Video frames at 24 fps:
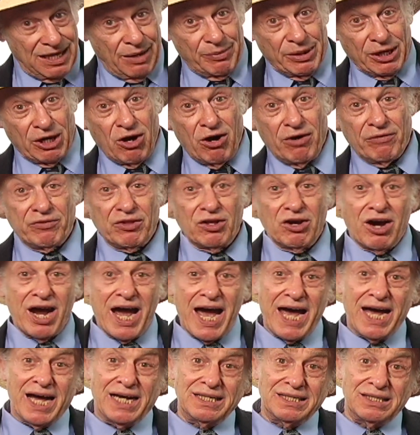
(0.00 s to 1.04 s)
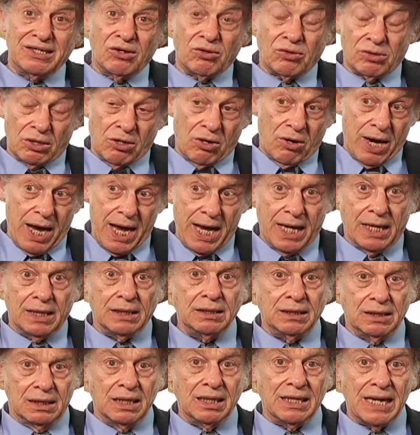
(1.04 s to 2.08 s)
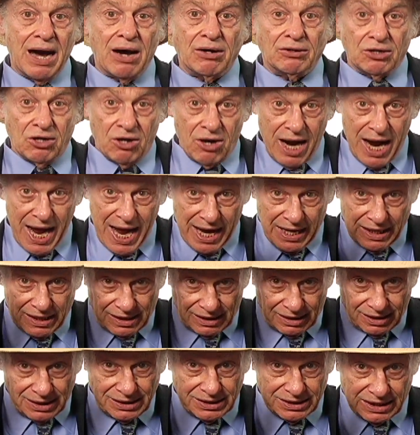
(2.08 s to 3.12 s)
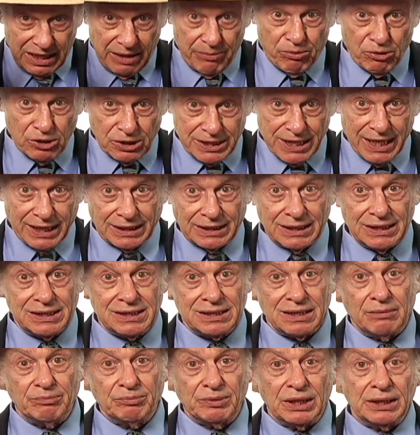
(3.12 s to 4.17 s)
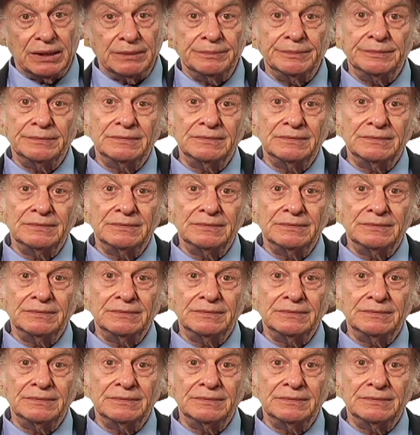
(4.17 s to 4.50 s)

coming off their hat or their head, now their hat, at least they protected something.